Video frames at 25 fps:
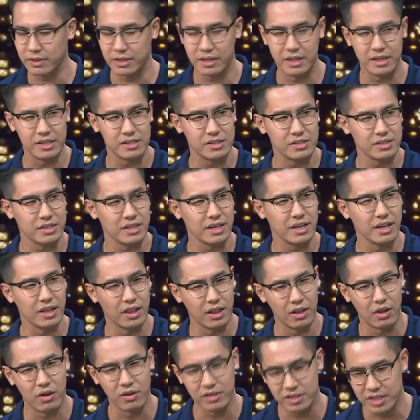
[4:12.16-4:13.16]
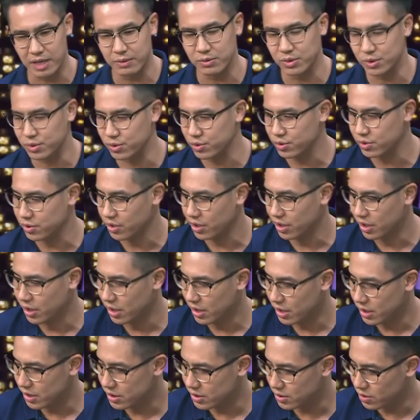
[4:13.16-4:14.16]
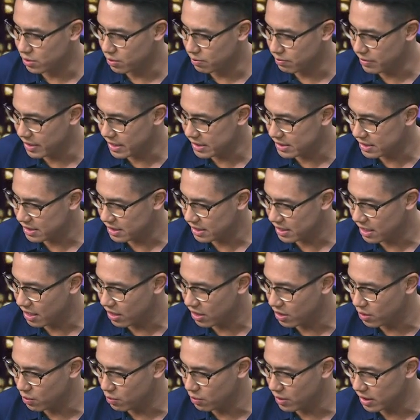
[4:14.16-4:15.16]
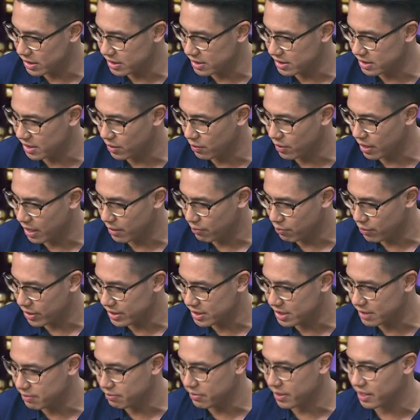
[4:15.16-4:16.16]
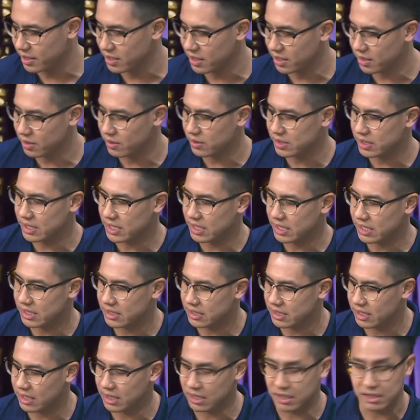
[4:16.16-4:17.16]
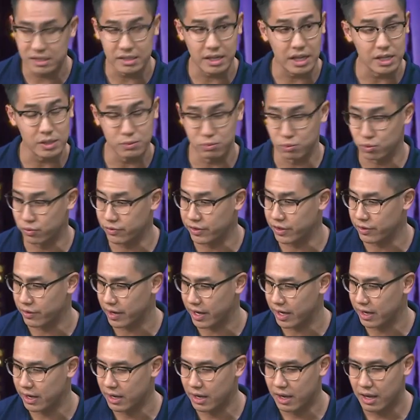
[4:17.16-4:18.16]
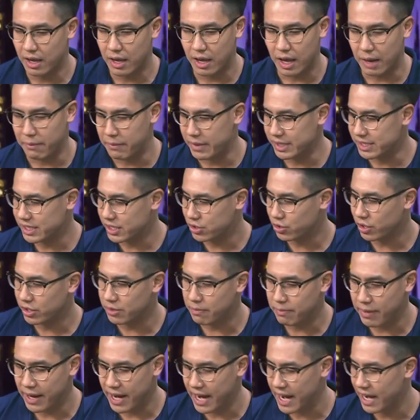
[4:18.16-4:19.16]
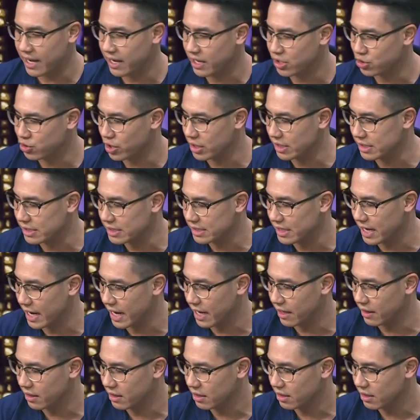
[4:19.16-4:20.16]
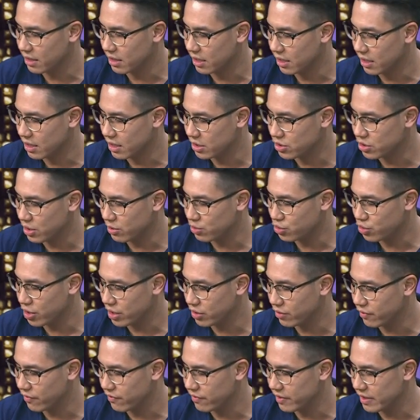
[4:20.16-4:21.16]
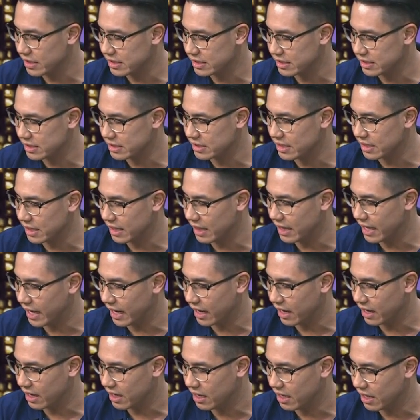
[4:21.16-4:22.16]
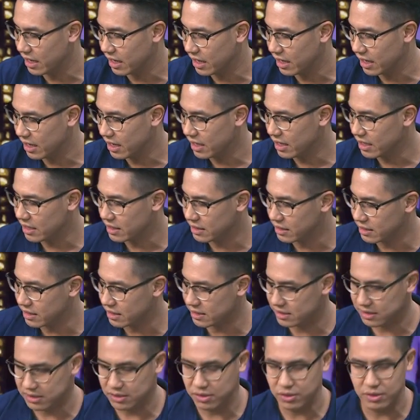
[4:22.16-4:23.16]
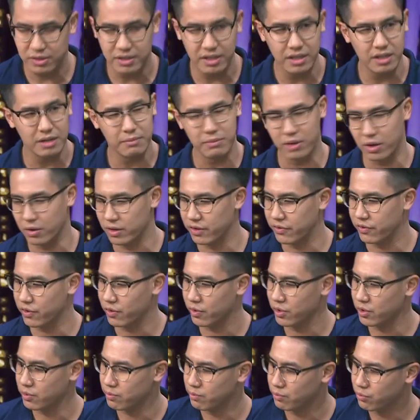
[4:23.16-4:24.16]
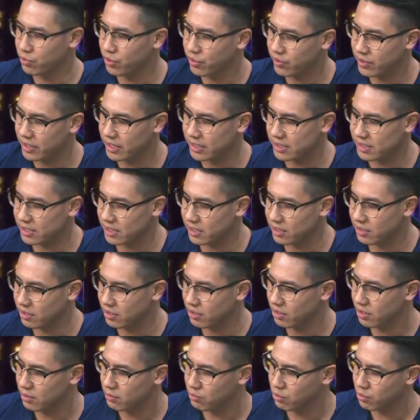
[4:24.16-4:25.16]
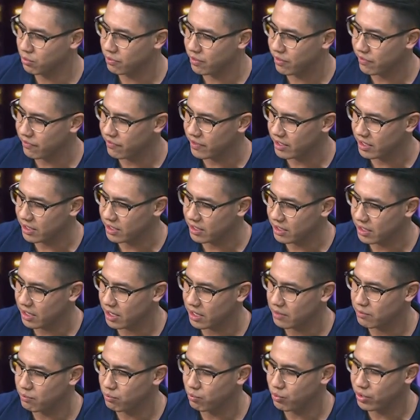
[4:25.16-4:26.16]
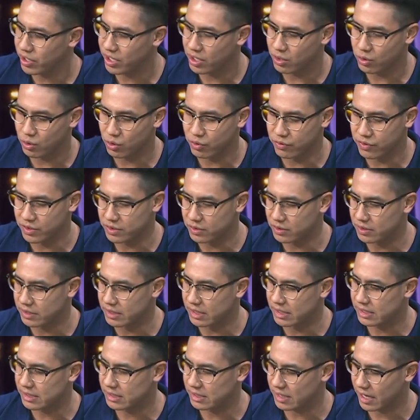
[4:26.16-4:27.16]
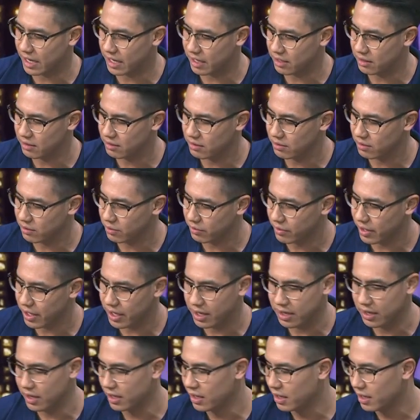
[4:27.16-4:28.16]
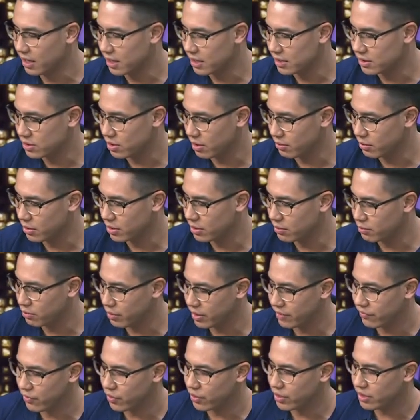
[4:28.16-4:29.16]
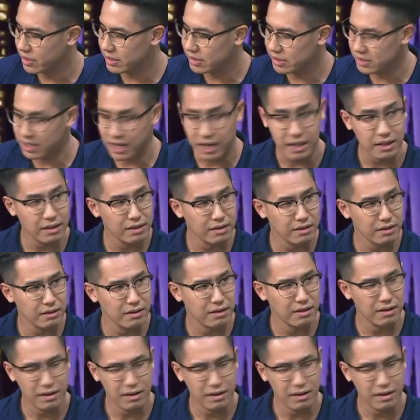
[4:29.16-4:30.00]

of the kids take a long time to do. Mm. So basically how it works is that when I press the button, you see this thing starts moving, right? I'm basically trying to pan and try to scan. So I'm trying to first select this. So you think about if you want to bring this in, you're going to move your finger and bring it over to this side. All right. So I'm going to make so it's, scan. it's sort of